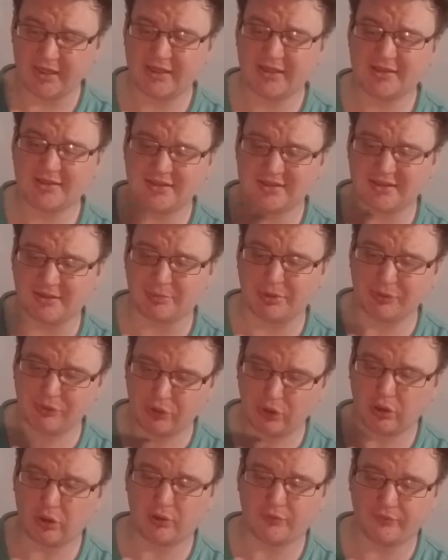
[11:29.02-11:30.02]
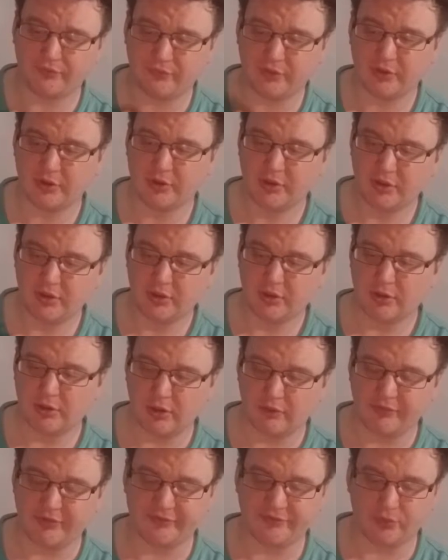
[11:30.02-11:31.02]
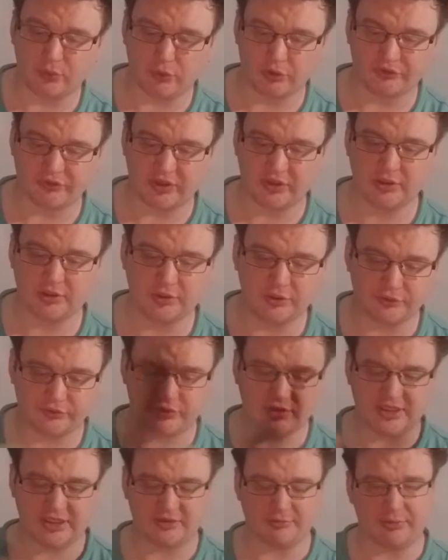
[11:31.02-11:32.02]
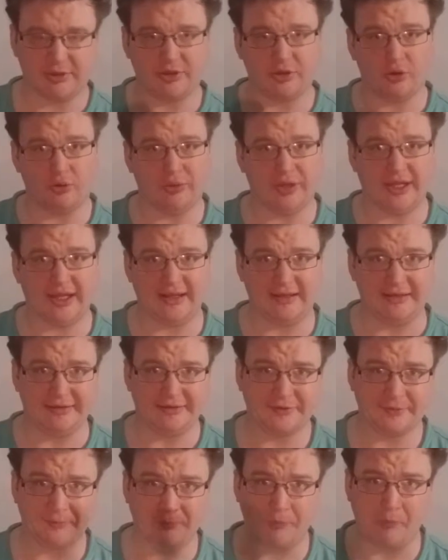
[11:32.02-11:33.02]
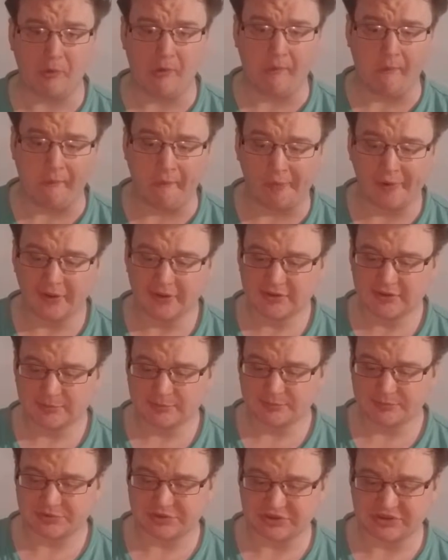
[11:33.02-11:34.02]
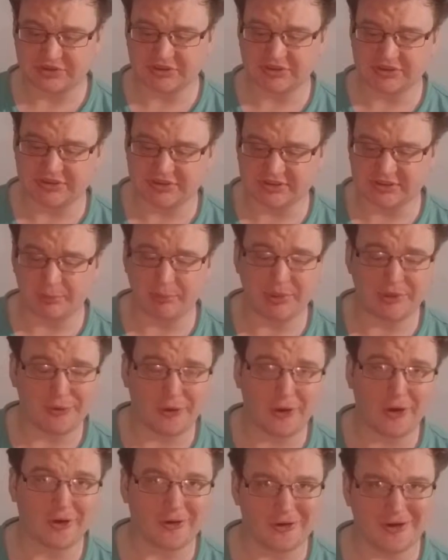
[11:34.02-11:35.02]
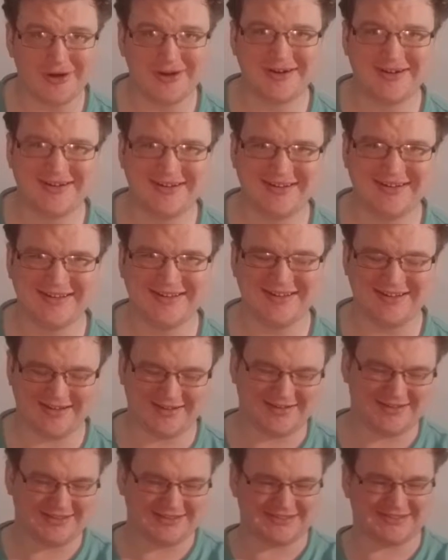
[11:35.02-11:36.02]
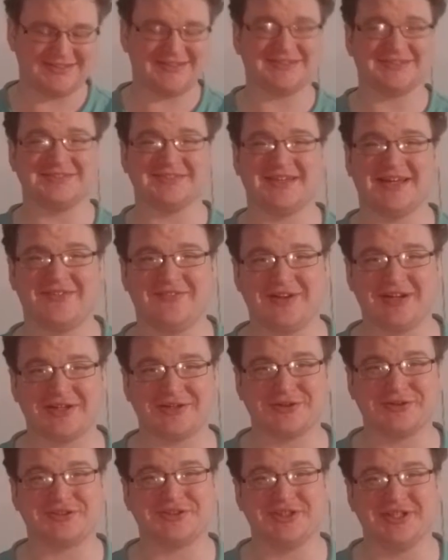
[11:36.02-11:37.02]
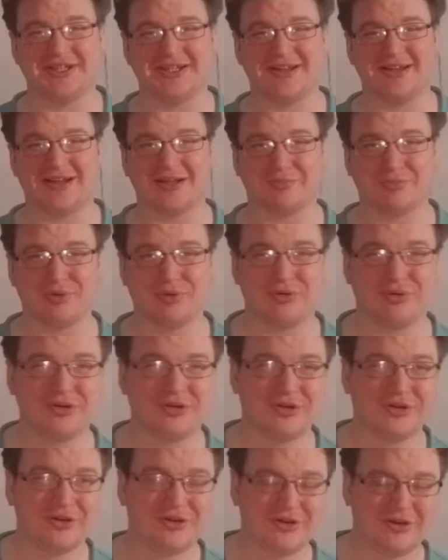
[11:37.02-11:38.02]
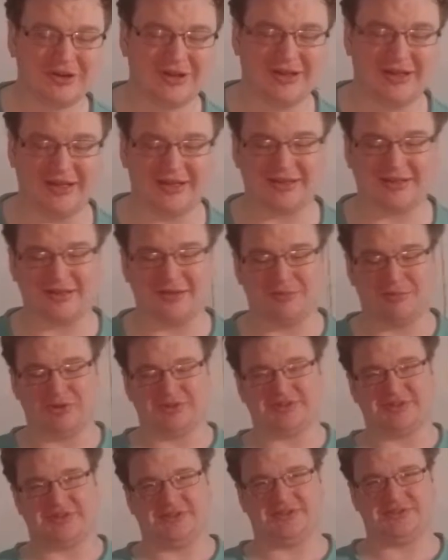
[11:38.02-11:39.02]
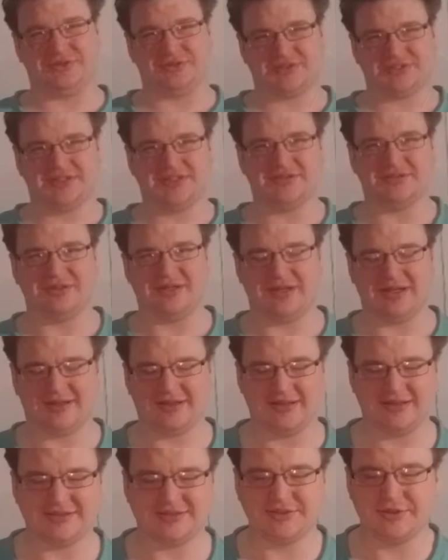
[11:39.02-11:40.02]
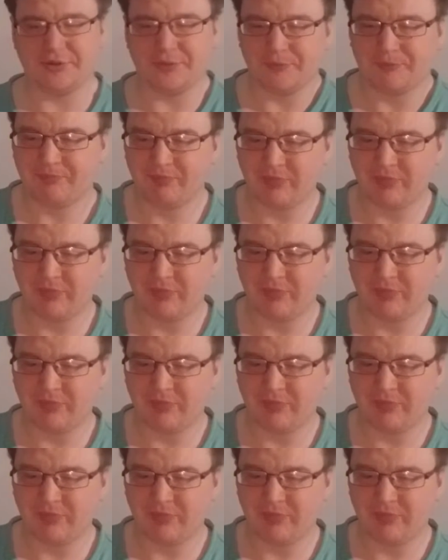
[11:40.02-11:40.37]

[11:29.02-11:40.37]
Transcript: hit it about half of the force I use to hit my own hand, since this is a bit harder and it doesn't have any cushioning like muscles or skin or like that. So